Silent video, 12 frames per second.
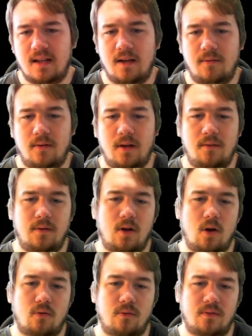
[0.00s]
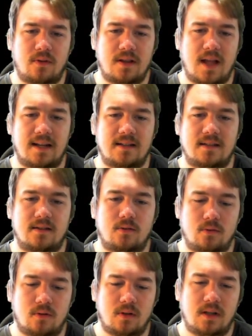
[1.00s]
If he goes with the knight
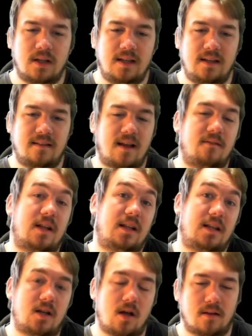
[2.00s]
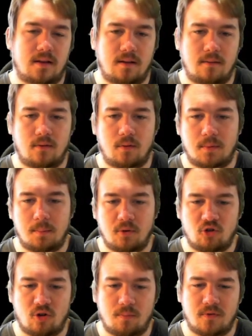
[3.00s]
to e7, then he can't develop the
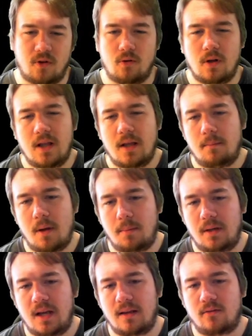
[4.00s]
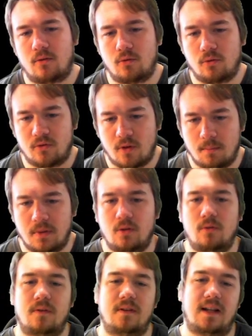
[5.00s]
bishop, so maybe he has to do some
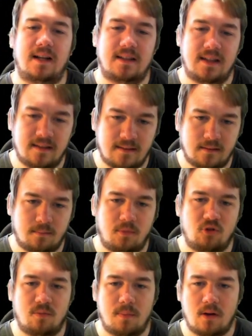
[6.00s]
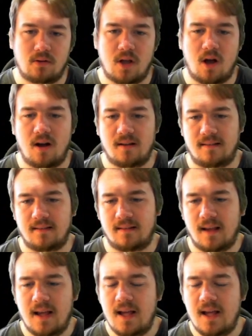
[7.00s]
maneuvers like this, bishop out castles.